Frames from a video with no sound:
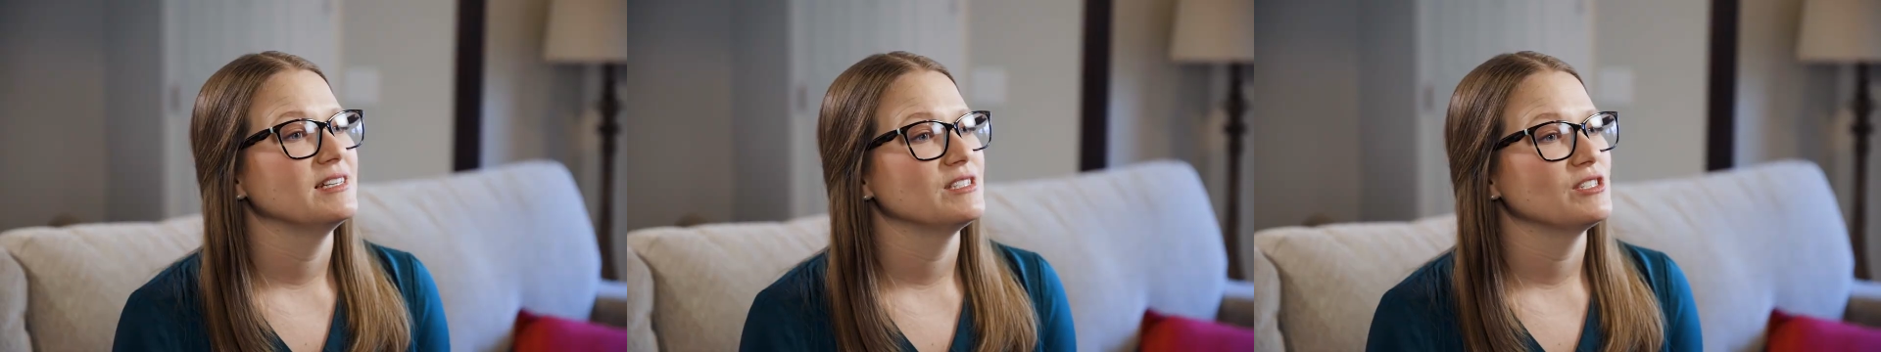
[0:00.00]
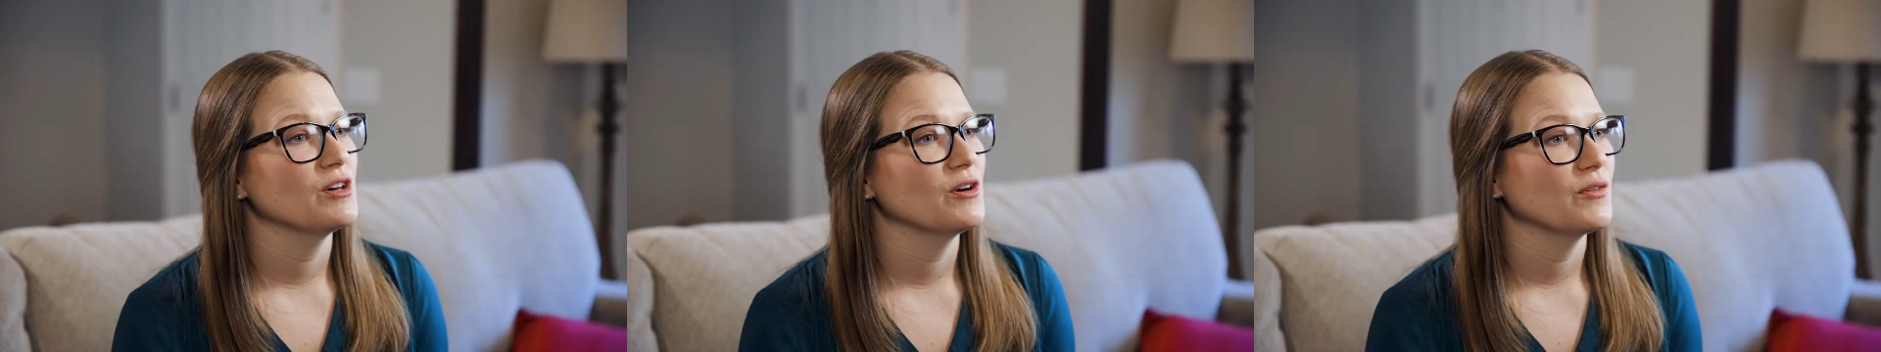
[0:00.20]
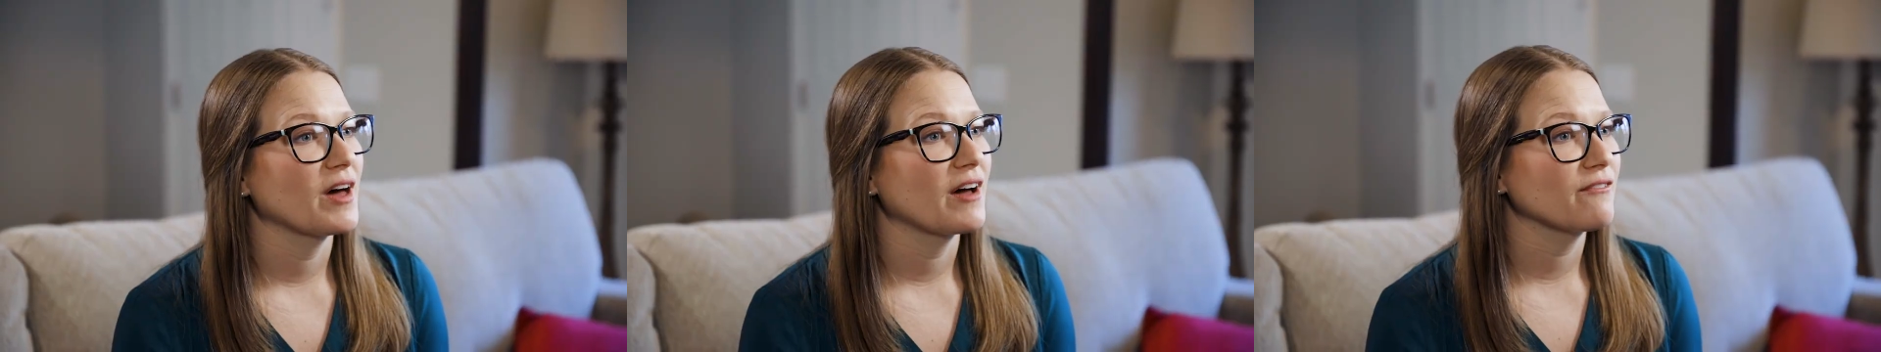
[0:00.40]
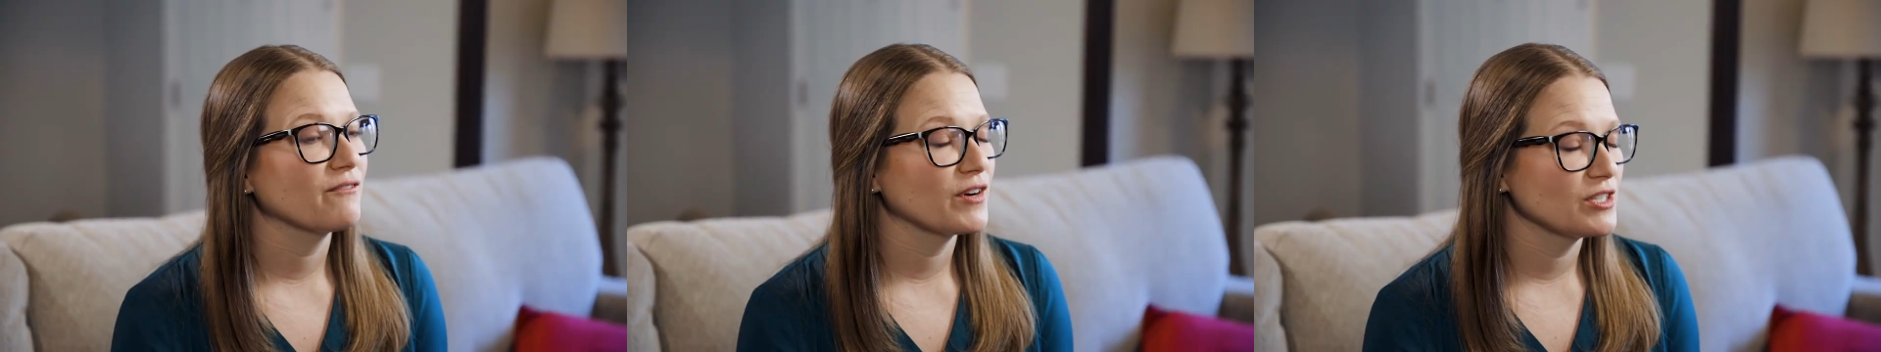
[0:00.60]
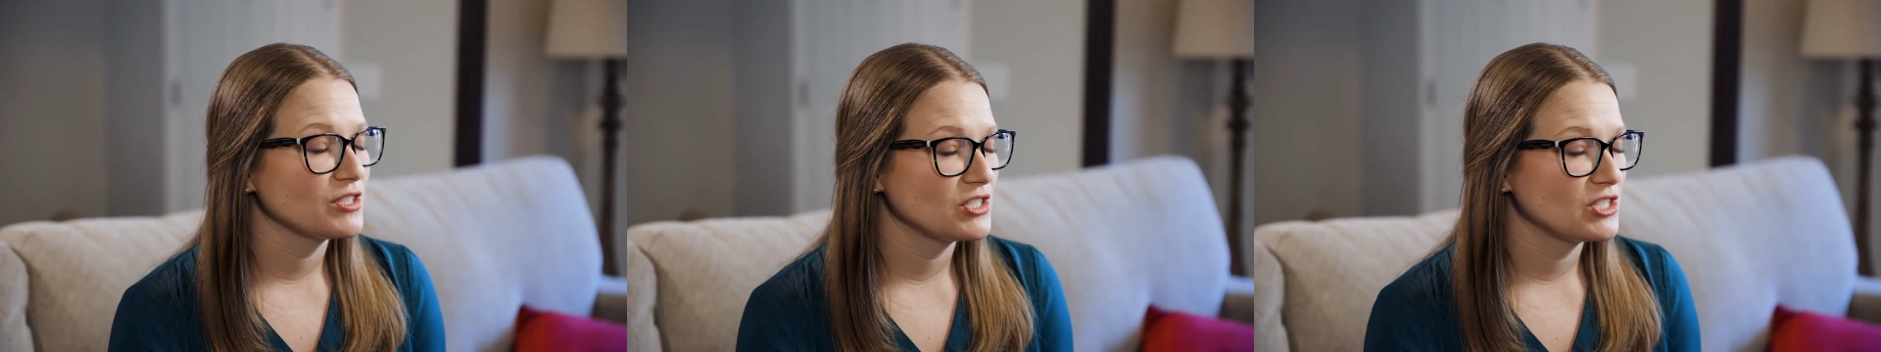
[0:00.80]
And so that
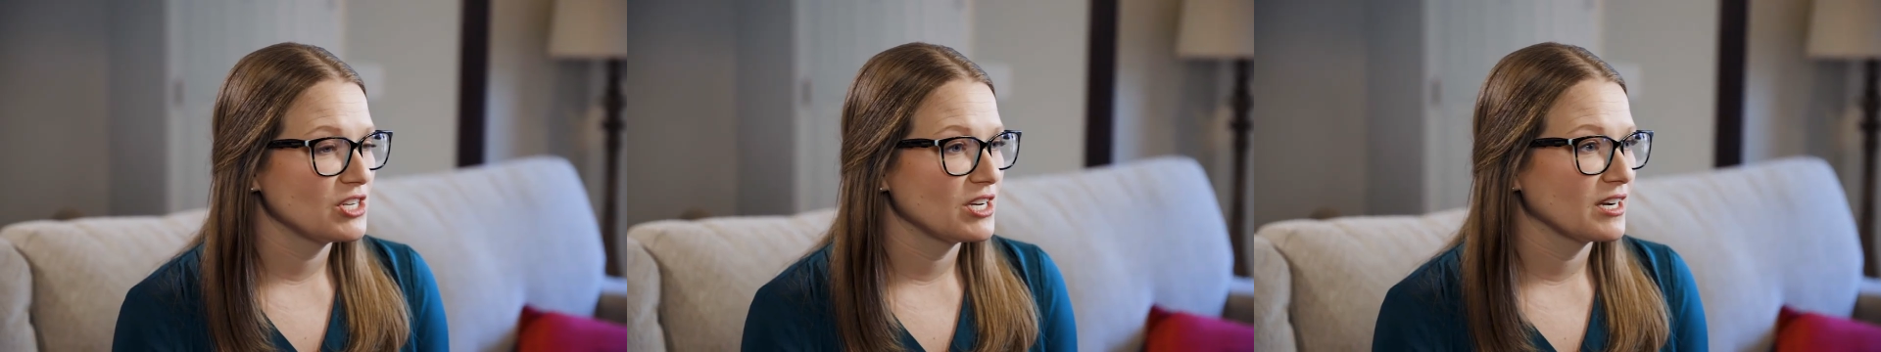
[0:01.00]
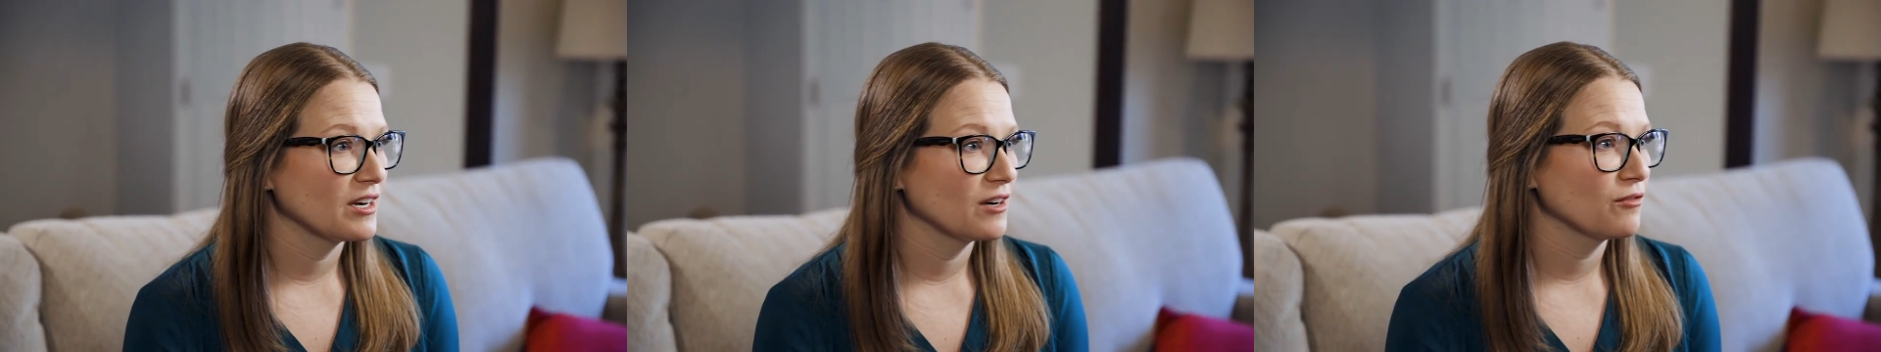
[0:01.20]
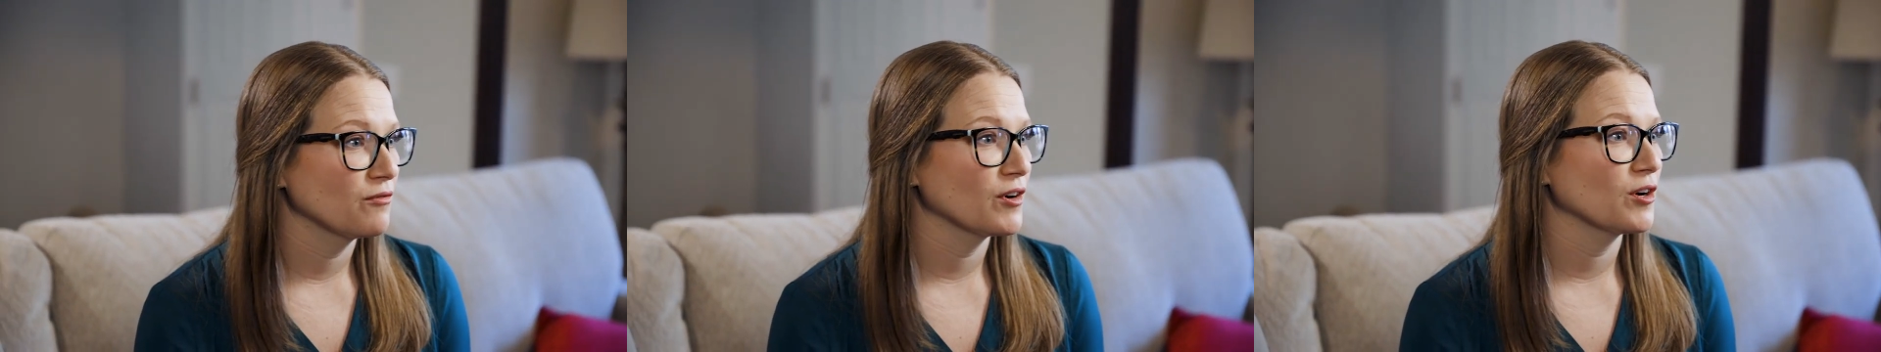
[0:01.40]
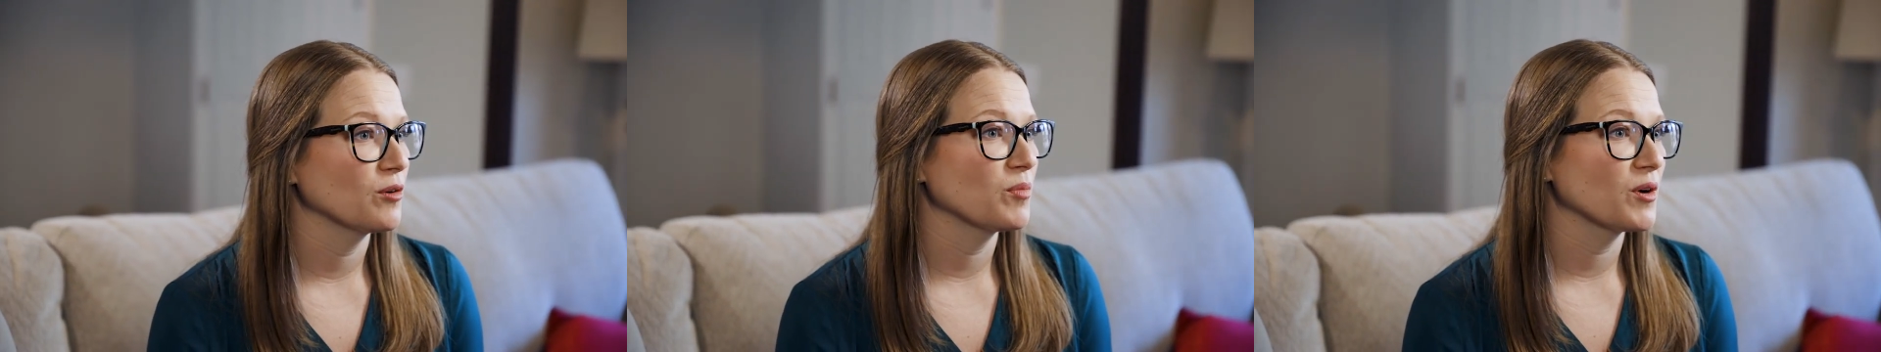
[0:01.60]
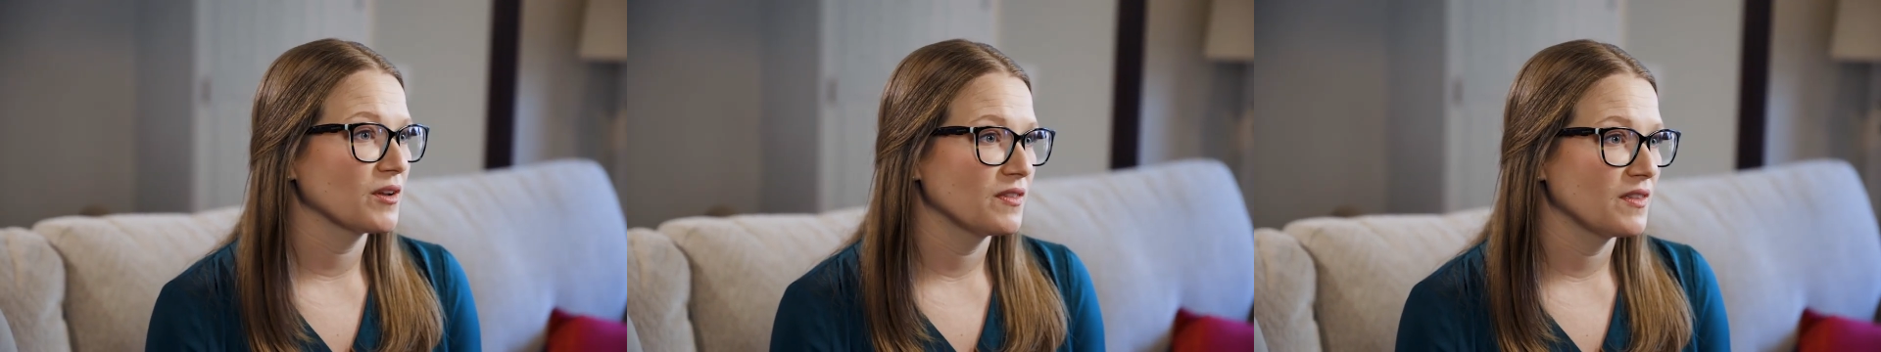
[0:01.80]
first year for
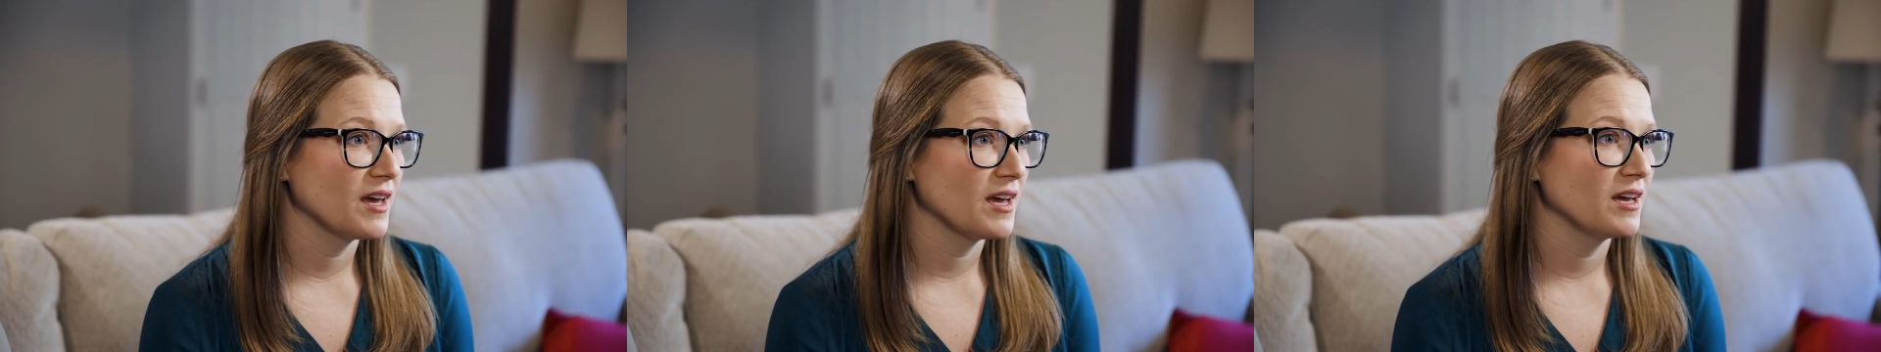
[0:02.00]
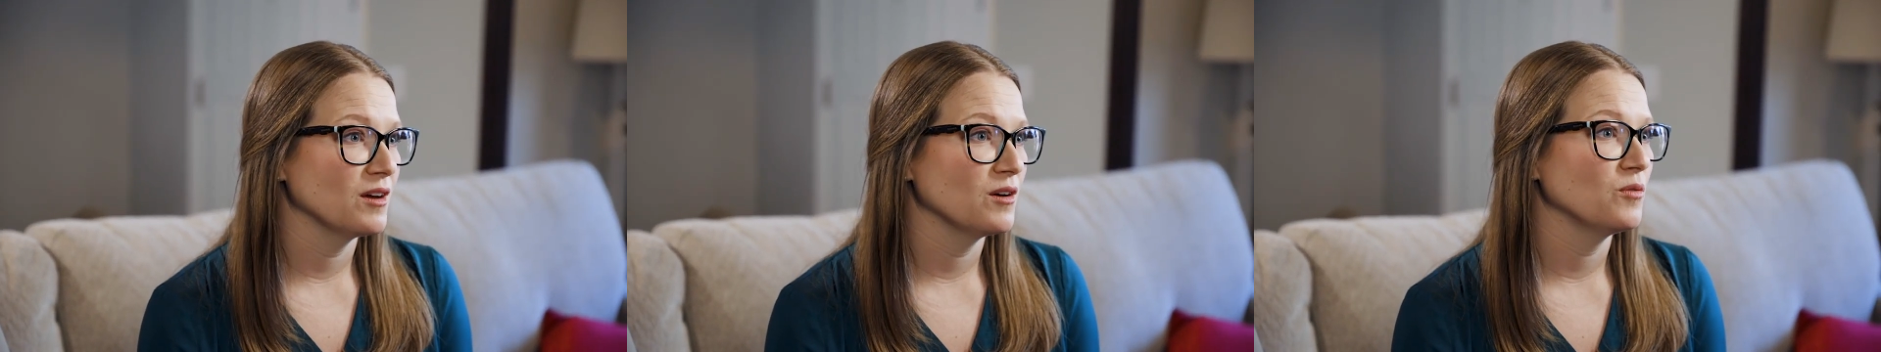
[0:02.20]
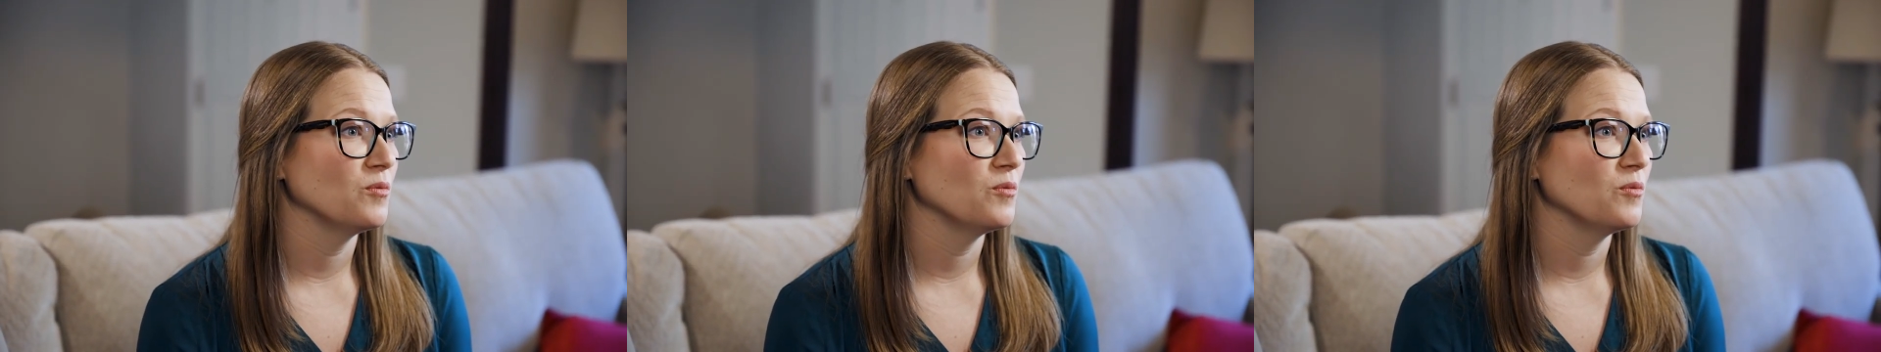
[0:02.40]
her birthday,